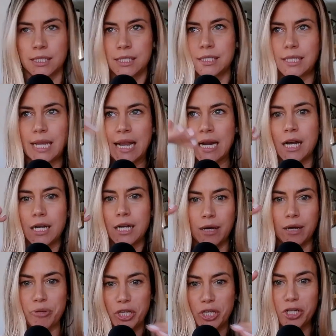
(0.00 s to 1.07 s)
cannot
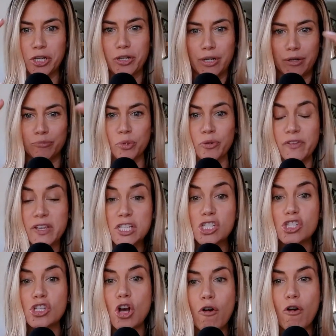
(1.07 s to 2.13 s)
compute, moving
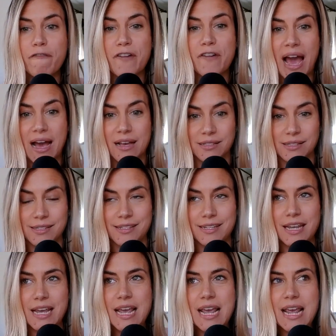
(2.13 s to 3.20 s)
so fast.
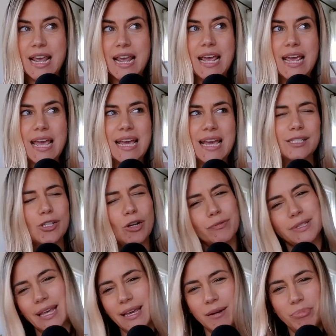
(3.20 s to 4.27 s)
It's so
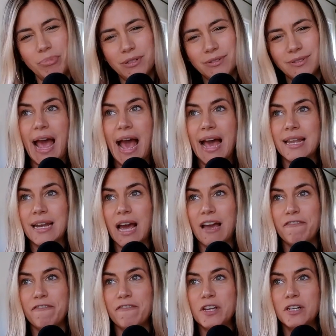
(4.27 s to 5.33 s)
relatable. And I
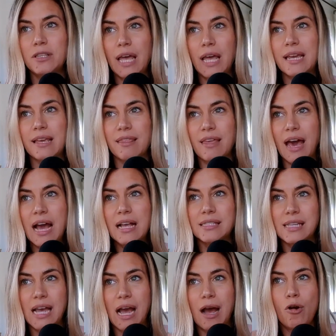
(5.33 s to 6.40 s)
feel like that's
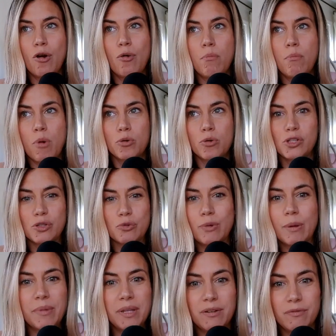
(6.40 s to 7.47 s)
how most
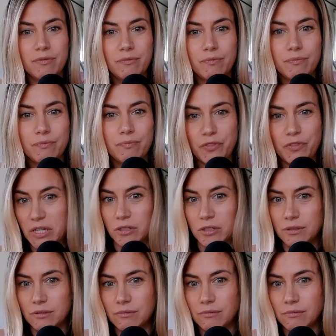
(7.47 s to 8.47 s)
women feel